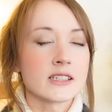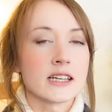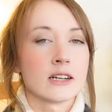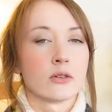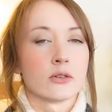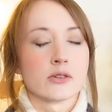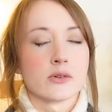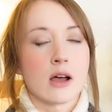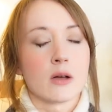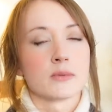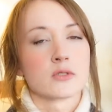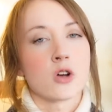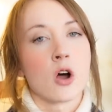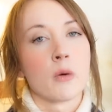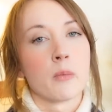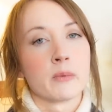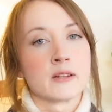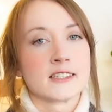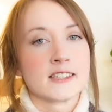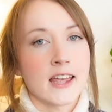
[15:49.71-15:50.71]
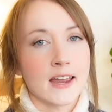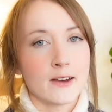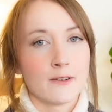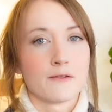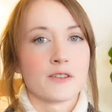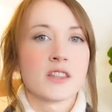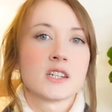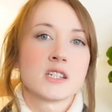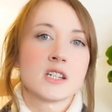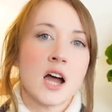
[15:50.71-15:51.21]
it also helps compensate
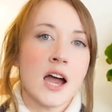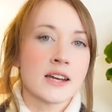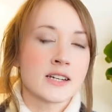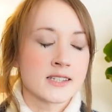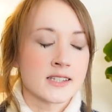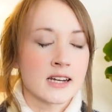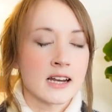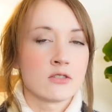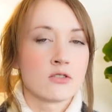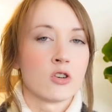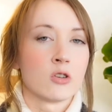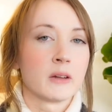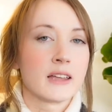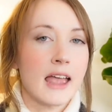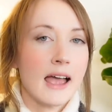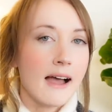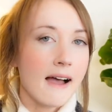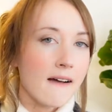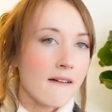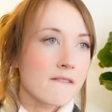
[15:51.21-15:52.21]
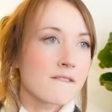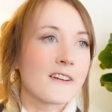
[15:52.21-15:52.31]
for the tightness that I normally have.